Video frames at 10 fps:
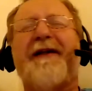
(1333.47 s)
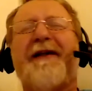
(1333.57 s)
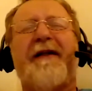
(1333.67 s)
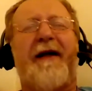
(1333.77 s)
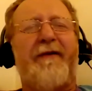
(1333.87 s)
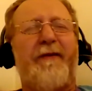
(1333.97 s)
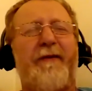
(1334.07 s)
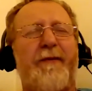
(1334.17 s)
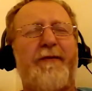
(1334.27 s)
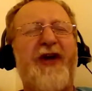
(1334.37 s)
at the
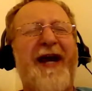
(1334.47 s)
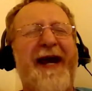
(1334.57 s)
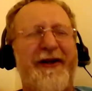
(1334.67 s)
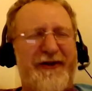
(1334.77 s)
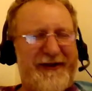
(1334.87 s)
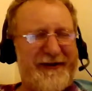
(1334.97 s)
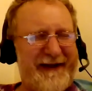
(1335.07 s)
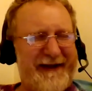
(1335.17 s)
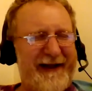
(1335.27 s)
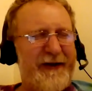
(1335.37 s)
love changed.
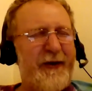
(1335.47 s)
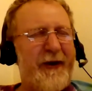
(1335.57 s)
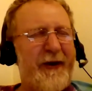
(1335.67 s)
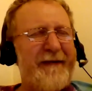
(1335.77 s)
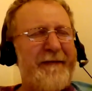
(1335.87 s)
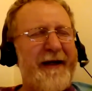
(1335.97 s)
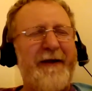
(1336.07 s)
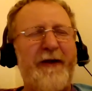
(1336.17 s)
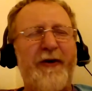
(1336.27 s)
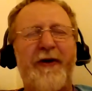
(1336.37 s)
I don't know. I,
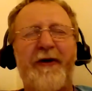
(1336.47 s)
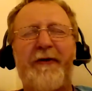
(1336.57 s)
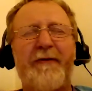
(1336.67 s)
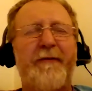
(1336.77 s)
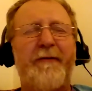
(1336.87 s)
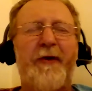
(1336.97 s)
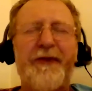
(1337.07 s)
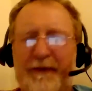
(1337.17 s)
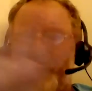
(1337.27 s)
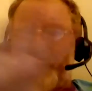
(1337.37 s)
maybe you're
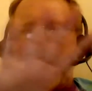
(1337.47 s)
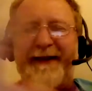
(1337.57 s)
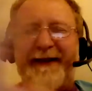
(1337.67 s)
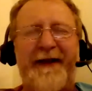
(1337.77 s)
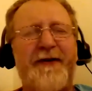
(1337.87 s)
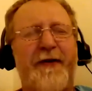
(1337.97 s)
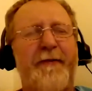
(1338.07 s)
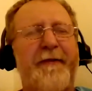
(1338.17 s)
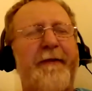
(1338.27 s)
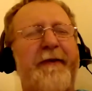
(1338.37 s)
most of you are young, so
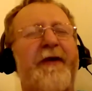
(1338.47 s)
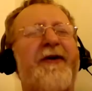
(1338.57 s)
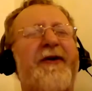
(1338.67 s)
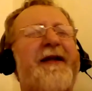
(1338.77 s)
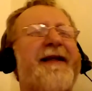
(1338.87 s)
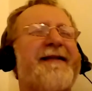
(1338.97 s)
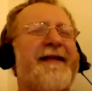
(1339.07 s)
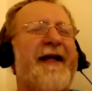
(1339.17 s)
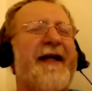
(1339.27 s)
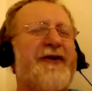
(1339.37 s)
maybe you're not at that
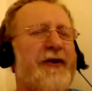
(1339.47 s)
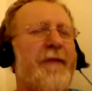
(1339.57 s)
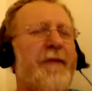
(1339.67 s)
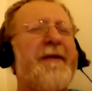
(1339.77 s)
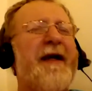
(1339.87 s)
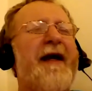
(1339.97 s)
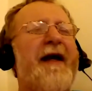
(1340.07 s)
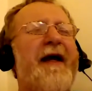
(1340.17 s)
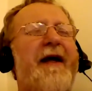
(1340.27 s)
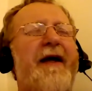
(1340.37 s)
stage. So
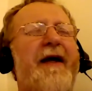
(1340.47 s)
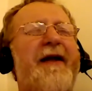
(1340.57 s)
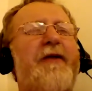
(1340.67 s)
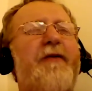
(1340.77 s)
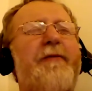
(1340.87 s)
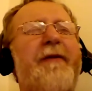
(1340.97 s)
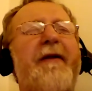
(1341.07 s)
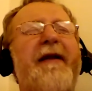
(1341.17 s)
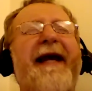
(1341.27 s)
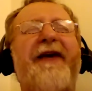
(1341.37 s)
that would be
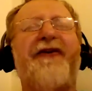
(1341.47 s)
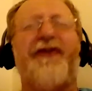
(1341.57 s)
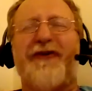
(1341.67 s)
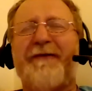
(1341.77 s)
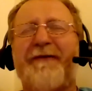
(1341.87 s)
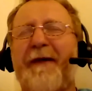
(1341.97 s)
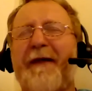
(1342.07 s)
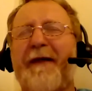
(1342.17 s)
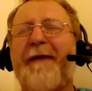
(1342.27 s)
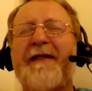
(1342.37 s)
later.
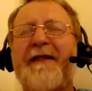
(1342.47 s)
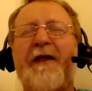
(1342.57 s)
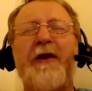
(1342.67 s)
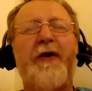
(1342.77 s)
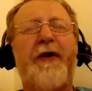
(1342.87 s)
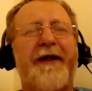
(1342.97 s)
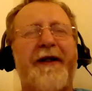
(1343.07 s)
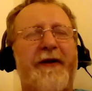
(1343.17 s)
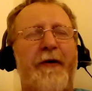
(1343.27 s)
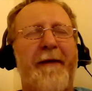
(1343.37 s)
But basically, you look
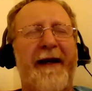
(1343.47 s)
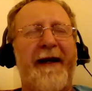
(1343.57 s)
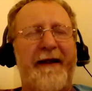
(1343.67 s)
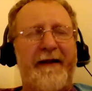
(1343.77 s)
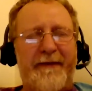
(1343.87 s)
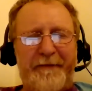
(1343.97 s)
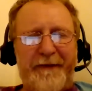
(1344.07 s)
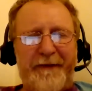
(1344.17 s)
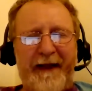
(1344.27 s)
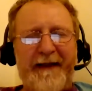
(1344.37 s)
at your mate
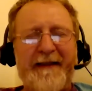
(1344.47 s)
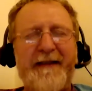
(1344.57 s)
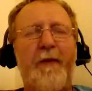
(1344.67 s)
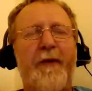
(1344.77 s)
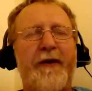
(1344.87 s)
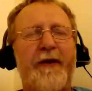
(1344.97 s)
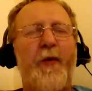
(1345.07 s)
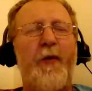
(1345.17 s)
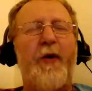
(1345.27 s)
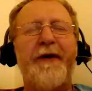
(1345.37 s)
as someone you
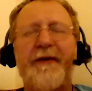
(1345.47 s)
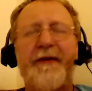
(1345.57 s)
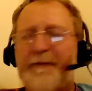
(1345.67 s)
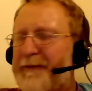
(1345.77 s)
want